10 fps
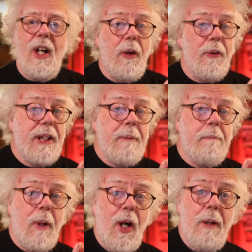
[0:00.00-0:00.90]
a whole
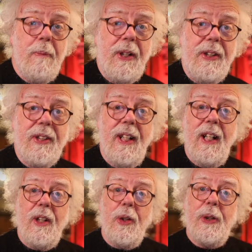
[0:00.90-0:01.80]
department
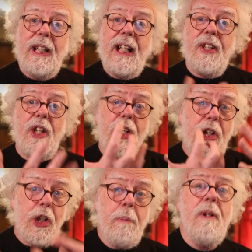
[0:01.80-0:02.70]
looking at the
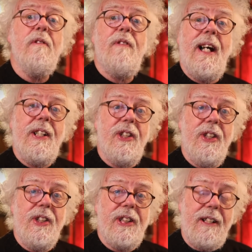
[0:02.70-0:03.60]
human
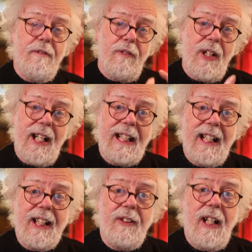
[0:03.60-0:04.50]
factors in flying
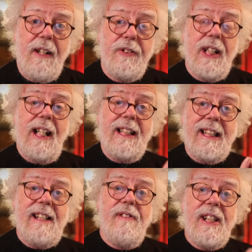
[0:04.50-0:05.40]
aircraft
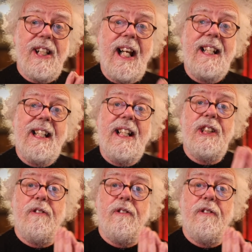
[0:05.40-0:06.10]
and giving that as